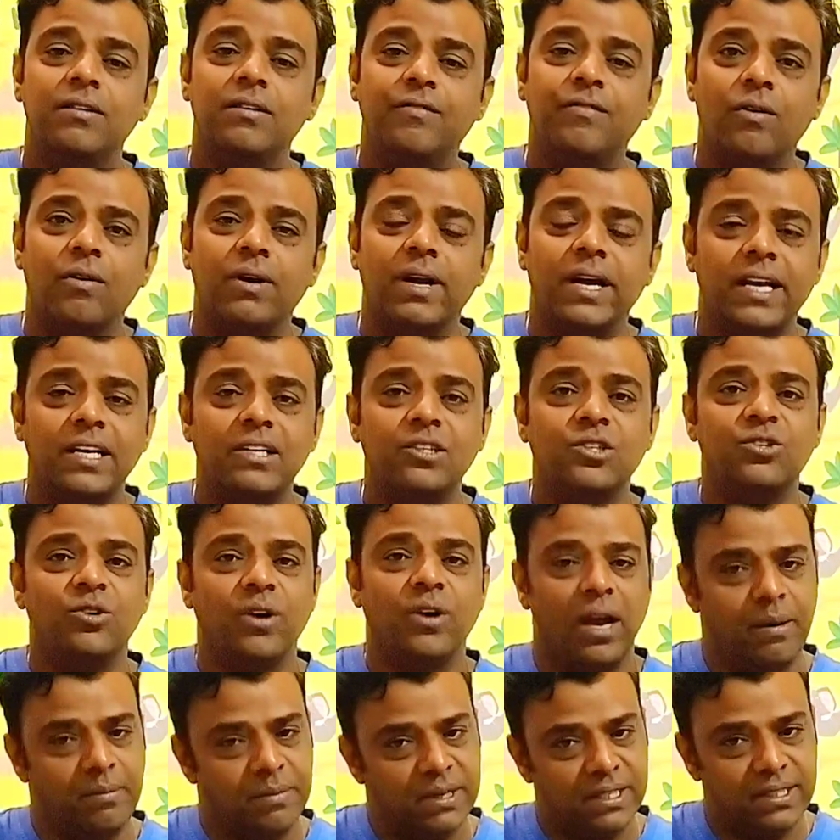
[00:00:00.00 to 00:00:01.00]
for it
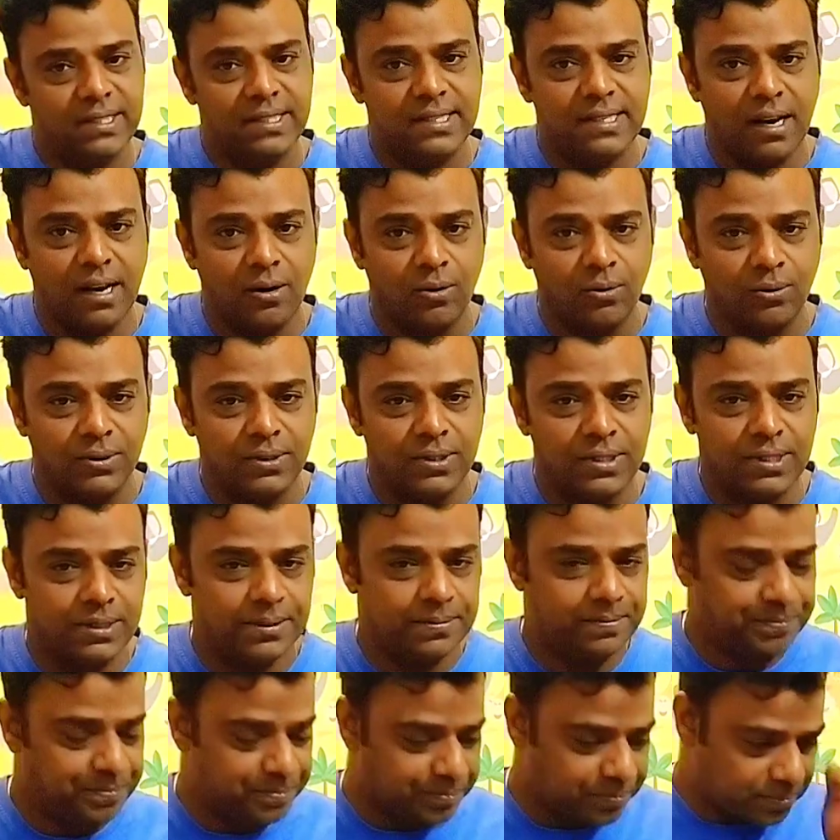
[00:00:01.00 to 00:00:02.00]
to emit
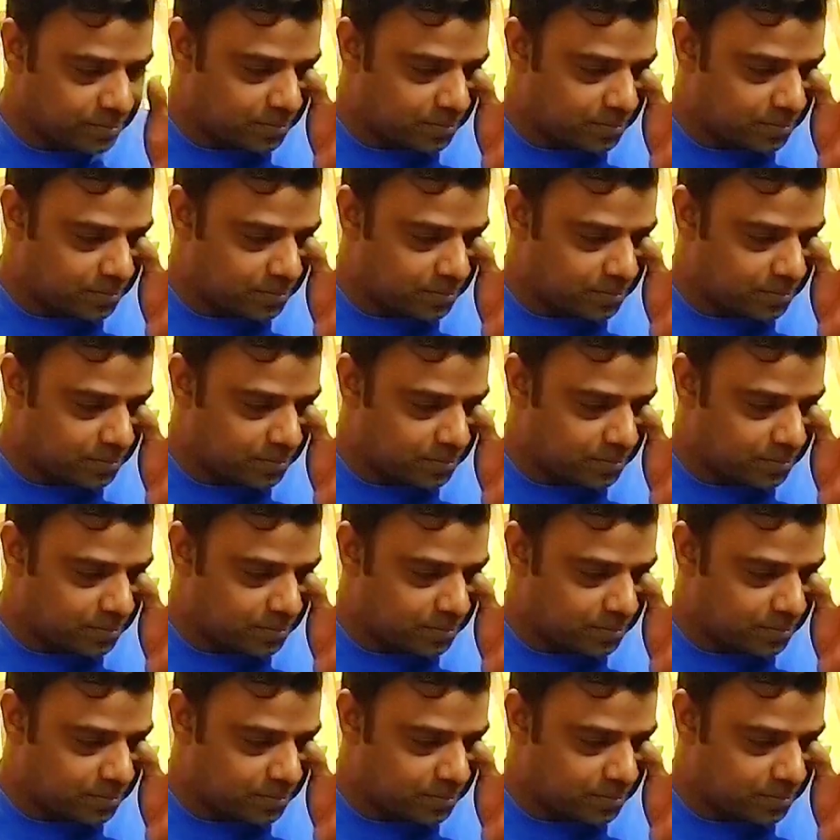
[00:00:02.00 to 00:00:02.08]
sounds.